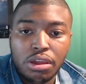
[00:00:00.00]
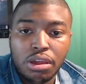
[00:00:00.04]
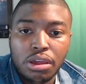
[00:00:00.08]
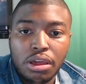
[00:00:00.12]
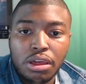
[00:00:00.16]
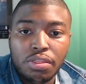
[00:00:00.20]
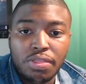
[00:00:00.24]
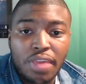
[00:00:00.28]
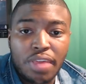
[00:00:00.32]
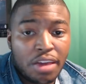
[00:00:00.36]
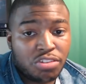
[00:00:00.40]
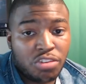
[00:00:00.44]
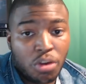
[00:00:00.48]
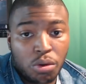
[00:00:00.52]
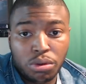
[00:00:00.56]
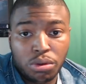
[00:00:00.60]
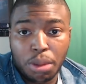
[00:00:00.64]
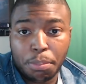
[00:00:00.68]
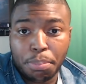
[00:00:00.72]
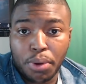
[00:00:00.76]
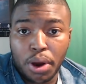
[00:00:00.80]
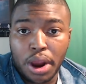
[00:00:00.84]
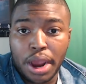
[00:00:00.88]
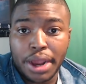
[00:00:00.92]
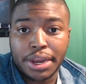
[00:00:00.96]
That's on
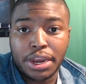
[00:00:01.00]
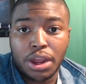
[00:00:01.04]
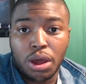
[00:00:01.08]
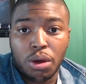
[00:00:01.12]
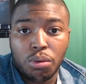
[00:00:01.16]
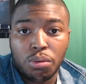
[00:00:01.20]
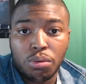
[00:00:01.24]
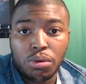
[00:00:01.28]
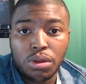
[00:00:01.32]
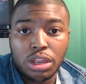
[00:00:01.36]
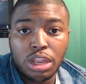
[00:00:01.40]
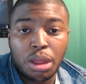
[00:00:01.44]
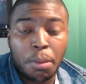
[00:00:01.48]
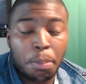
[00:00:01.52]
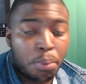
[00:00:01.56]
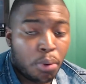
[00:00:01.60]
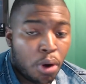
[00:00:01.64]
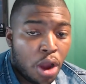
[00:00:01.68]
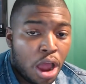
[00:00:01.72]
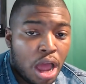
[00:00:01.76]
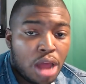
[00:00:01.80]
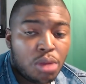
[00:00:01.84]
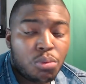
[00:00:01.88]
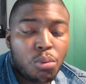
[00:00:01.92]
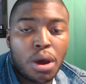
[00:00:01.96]
LeBron, though.
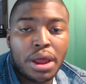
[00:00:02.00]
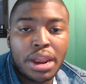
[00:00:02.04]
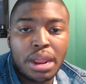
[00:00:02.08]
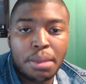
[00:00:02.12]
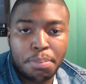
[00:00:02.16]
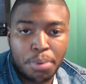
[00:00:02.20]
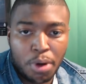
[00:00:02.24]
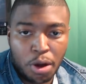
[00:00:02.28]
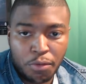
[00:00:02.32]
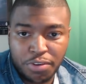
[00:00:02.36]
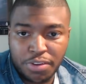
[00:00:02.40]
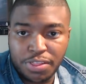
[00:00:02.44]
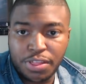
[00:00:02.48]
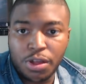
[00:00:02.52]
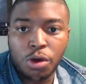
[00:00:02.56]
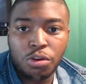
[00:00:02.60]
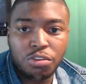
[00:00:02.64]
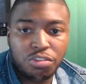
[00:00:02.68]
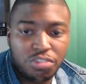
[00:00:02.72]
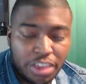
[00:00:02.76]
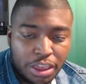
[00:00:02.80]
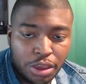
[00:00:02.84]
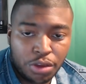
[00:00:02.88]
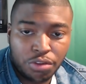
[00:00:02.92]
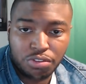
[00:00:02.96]
LeBron wanted both of those
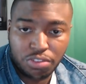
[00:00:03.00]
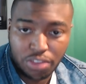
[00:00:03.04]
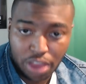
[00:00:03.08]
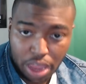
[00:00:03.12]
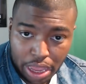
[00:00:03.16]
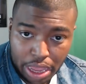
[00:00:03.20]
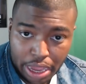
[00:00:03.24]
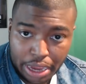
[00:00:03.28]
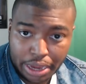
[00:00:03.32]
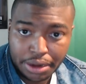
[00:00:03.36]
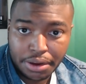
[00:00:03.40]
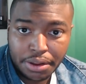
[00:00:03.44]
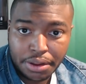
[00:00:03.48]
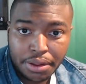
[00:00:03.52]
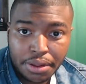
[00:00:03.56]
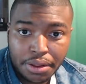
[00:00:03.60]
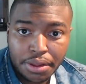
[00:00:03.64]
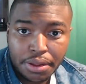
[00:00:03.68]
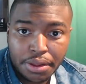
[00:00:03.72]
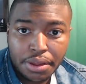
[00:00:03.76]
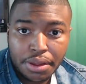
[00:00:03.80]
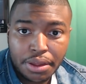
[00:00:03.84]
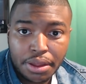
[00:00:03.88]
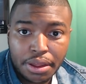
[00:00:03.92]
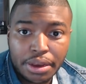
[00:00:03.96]
deals done.
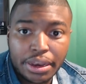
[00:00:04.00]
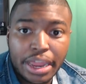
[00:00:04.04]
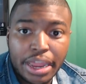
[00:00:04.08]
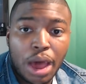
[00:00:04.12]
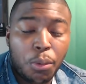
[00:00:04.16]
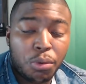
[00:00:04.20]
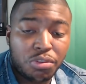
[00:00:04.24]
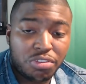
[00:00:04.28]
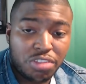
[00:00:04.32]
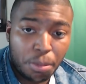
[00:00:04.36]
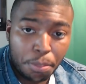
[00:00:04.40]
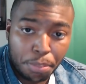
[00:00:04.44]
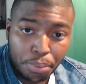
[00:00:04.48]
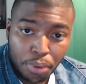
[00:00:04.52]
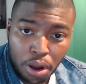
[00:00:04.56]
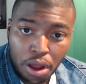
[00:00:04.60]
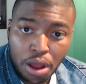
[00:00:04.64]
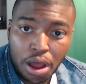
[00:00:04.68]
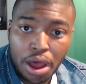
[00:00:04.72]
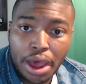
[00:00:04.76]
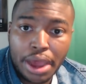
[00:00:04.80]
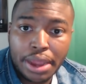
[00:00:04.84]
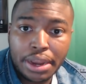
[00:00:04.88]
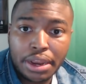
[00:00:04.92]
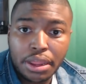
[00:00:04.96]
That was
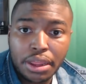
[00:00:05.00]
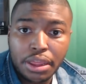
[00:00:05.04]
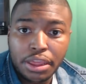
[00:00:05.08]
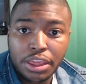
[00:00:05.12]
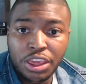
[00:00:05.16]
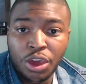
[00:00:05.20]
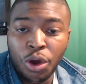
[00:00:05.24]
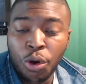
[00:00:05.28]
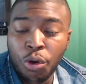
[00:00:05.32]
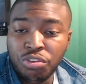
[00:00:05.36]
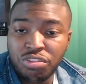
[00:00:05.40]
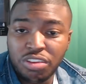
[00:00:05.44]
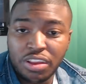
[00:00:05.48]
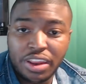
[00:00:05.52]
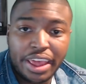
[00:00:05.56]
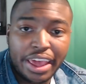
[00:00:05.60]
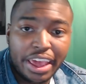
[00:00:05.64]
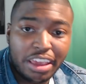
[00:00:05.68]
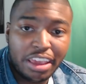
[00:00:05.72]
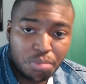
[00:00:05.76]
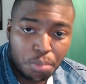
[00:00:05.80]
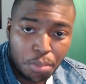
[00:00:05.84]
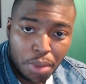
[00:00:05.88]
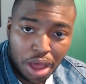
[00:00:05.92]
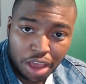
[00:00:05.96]
LeBron using
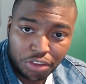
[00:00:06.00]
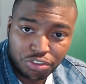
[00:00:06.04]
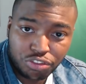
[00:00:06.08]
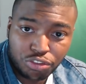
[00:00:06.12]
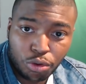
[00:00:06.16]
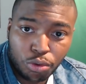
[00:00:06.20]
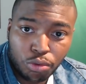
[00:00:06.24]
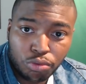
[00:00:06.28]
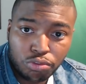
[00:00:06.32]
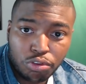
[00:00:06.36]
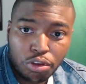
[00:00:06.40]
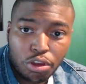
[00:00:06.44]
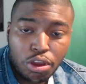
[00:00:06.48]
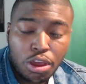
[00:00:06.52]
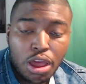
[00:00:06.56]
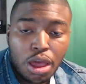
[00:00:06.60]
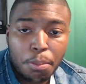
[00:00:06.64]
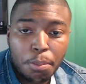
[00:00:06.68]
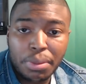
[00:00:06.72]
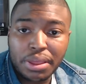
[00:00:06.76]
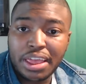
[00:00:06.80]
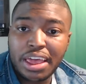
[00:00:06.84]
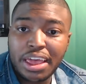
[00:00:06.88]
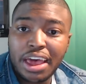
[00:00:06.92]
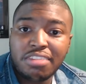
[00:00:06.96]
his muscles
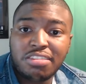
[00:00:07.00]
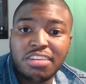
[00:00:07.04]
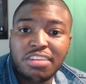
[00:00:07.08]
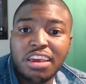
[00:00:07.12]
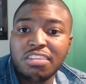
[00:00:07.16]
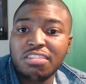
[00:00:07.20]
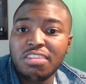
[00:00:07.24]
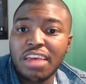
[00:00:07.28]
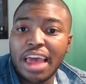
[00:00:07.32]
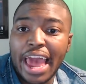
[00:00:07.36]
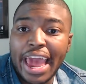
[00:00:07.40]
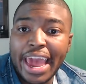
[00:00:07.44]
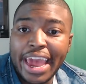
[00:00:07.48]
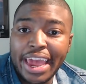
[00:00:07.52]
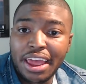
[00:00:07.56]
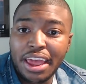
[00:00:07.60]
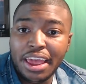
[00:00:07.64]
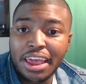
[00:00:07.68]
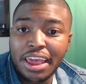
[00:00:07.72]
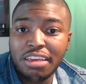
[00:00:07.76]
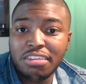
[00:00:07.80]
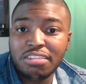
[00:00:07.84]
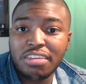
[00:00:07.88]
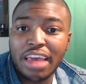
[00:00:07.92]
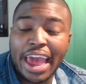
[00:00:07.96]
because his
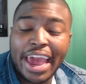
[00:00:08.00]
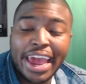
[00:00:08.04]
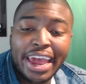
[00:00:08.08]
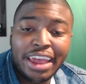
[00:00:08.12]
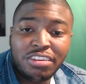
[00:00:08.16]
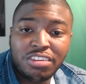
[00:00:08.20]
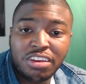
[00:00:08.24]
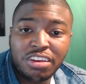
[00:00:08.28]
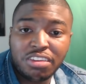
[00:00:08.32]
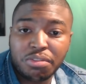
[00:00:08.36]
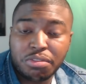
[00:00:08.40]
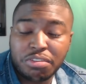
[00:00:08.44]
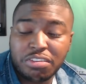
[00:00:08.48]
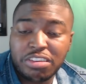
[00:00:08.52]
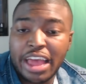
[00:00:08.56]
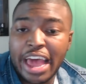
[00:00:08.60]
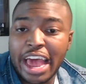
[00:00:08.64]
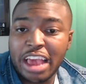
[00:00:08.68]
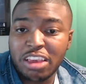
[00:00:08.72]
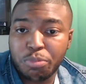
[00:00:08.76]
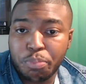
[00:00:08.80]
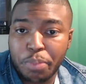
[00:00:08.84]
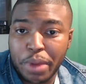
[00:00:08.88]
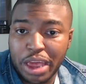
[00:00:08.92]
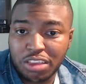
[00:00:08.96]
agent
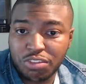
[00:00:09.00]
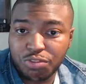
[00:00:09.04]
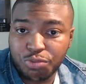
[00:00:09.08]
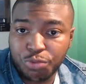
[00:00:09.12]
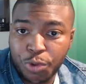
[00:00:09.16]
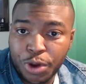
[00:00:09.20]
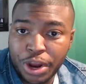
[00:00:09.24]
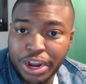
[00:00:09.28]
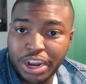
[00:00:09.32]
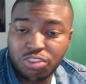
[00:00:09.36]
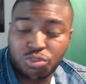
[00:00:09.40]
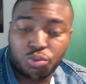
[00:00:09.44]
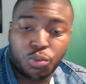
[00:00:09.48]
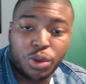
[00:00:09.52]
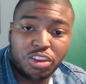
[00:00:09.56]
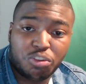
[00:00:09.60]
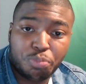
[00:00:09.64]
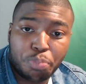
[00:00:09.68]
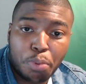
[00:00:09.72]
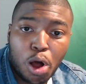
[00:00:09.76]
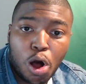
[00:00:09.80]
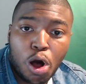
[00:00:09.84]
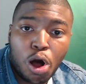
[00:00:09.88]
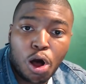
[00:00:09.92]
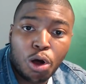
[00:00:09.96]
/ best friend is Rich
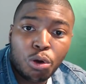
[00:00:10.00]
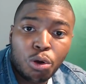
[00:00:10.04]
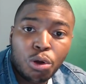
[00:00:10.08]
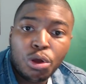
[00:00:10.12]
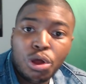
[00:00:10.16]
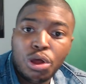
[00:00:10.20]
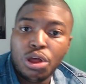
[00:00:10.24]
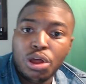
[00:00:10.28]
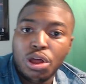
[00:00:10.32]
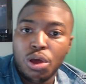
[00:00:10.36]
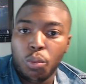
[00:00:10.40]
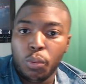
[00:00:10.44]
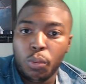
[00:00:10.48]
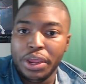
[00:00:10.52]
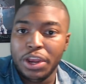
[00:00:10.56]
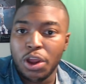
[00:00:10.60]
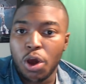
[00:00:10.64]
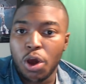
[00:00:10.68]
Paul. We know